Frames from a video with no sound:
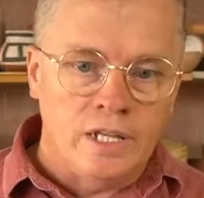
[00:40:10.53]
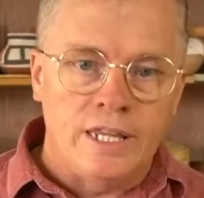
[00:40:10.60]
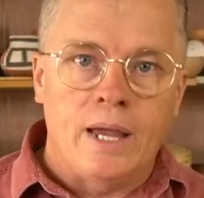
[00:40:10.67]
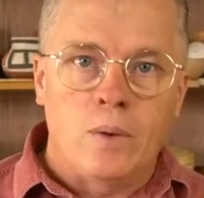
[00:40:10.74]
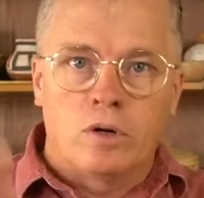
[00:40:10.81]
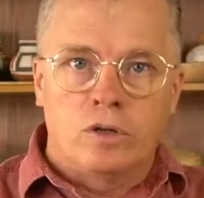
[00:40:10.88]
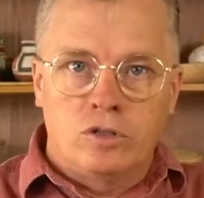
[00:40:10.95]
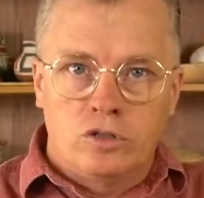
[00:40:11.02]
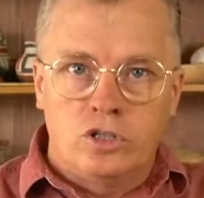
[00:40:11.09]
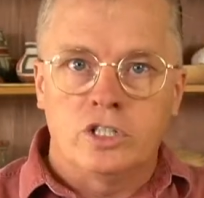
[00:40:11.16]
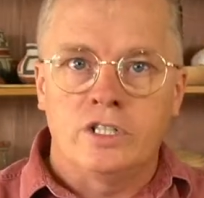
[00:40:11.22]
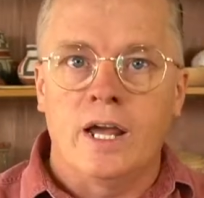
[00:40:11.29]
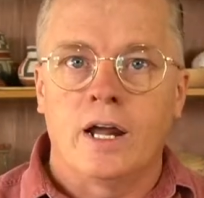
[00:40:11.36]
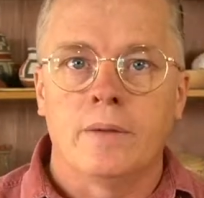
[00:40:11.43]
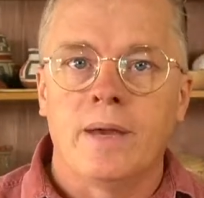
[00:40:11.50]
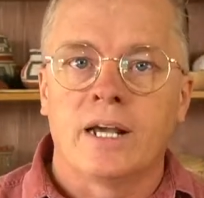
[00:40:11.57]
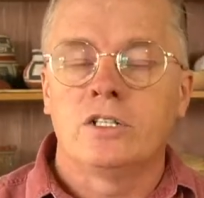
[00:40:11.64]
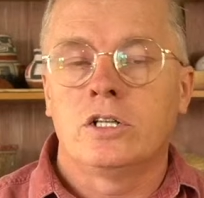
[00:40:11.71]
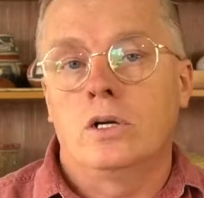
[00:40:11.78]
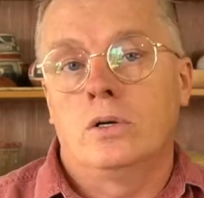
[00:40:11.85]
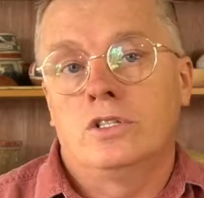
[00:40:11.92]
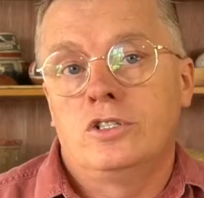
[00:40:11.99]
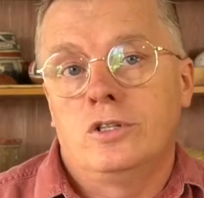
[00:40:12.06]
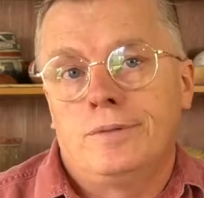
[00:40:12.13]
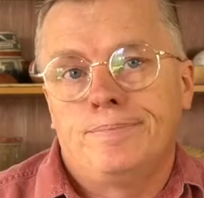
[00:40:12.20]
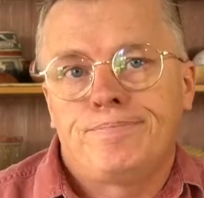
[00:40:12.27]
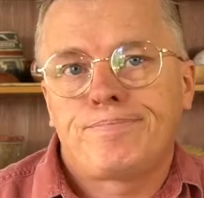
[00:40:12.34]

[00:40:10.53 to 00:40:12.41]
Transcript: They were just down in Mexico, and so